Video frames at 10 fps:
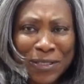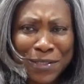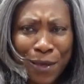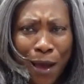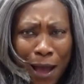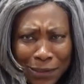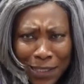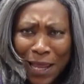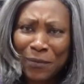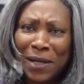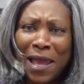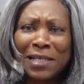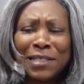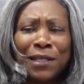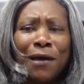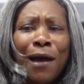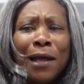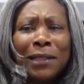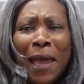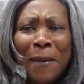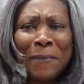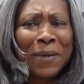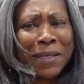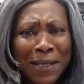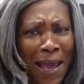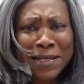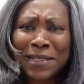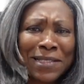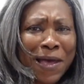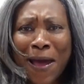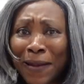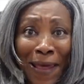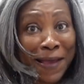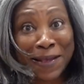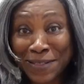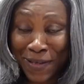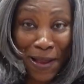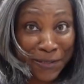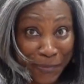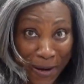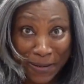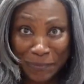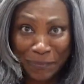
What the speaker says: it's hot. And when I said hot, I mean, guys, it's hot like a Scotch bonnet